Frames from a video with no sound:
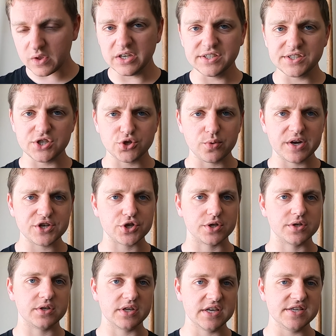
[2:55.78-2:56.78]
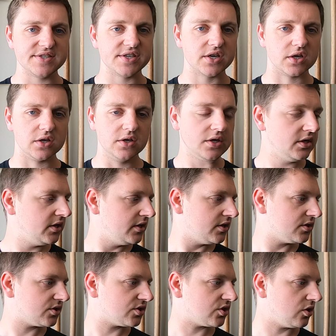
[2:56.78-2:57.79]
situation easier.
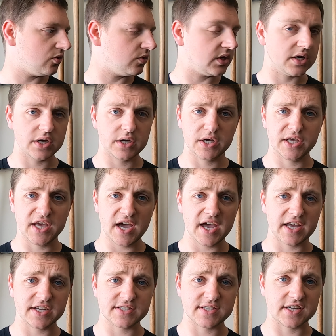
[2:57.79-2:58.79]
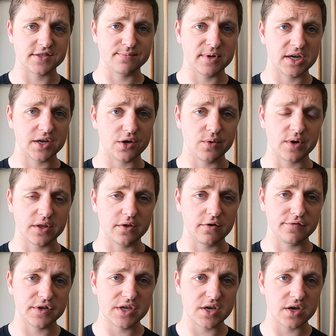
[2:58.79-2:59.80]
So yeah, I guess that's my quick little
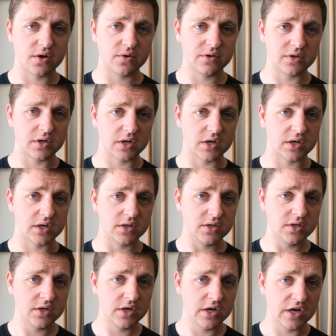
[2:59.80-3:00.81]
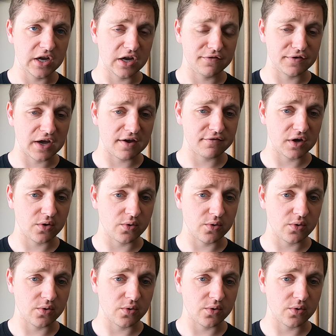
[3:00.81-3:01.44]
video. If you have any